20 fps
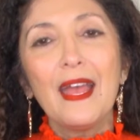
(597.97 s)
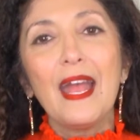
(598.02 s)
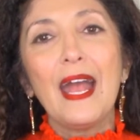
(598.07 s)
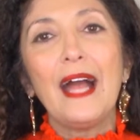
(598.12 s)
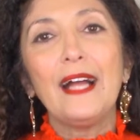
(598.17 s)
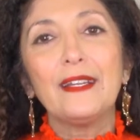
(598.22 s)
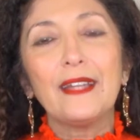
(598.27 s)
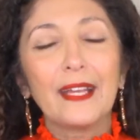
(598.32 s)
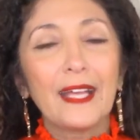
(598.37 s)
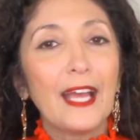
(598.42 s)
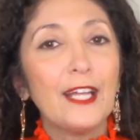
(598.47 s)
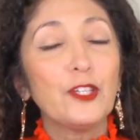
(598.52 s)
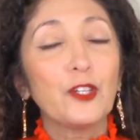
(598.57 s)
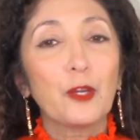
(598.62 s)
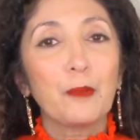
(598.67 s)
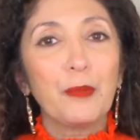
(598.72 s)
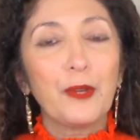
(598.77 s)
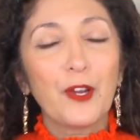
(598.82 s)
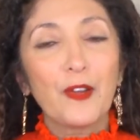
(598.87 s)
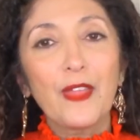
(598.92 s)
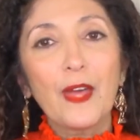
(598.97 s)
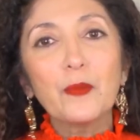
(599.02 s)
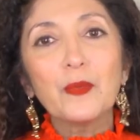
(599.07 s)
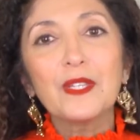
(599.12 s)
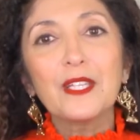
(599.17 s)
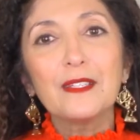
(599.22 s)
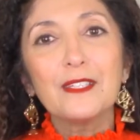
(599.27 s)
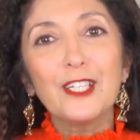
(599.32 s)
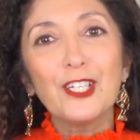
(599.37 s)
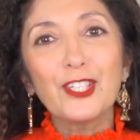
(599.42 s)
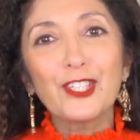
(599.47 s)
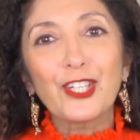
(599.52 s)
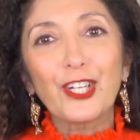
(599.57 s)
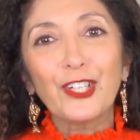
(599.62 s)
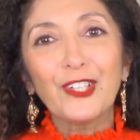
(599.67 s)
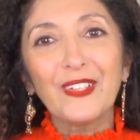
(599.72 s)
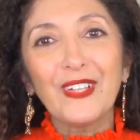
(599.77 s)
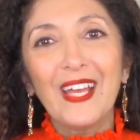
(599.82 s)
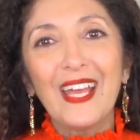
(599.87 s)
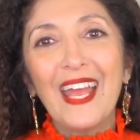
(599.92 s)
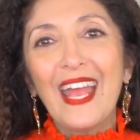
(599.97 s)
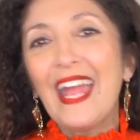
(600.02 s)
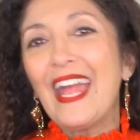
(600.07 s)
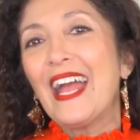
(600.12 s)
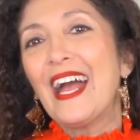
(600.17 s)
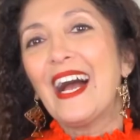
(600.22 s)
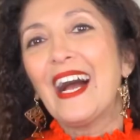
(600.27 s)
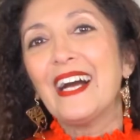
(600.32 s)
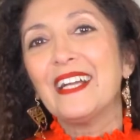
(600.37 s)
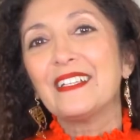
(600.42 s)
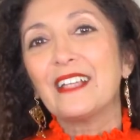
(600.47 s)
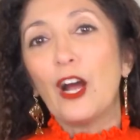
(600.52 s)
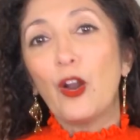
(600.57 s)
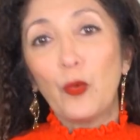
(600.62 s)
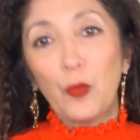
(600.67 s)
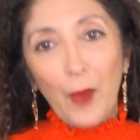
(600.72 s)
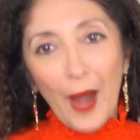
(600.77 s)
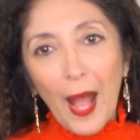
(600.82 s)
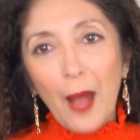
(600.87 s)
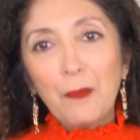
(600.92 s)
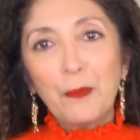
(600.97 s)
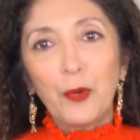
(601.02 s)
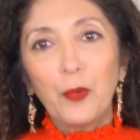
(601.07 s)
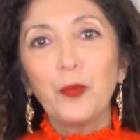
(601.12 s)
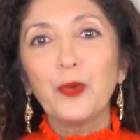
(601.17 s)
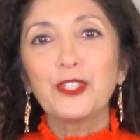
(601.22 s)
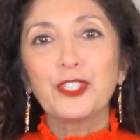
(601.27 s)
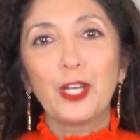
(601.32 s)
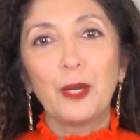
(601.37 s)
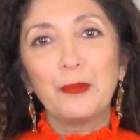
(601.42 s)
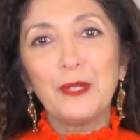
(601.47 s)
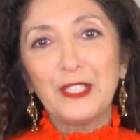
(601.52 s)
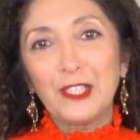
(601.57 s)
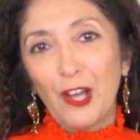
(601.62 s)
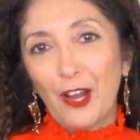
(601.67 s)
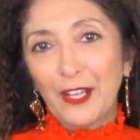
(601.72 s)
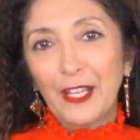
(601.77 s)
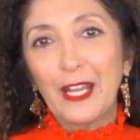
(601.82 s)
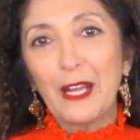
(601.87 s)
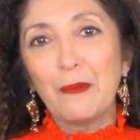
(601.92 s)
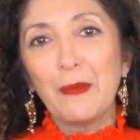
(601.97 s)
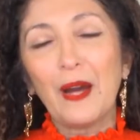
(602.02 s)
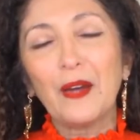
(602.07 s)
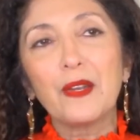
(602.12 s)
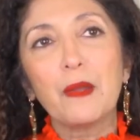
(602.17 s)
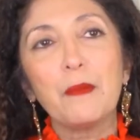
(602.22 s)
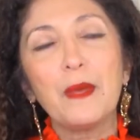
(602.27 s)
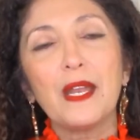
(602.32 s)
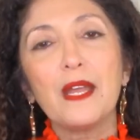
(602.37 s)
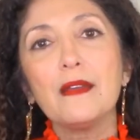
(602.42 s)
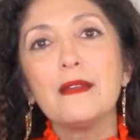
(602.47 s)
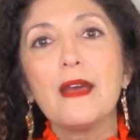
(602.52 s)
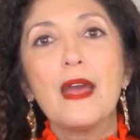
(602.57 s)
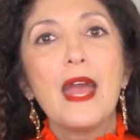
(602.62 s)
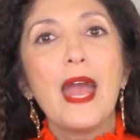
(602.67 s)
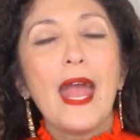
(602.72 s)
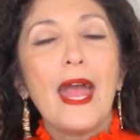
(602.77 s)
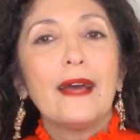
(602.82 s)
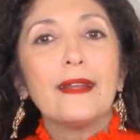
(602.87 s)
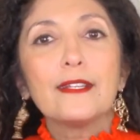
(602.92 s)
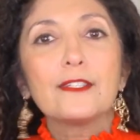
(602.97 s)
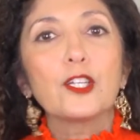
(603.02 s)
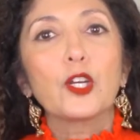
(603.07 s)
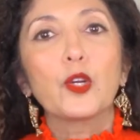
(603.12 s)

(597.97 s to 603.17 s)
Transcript: And again, you can pair that with a t-shirt and a wrap, which I'll be talking about in a minute. And it's a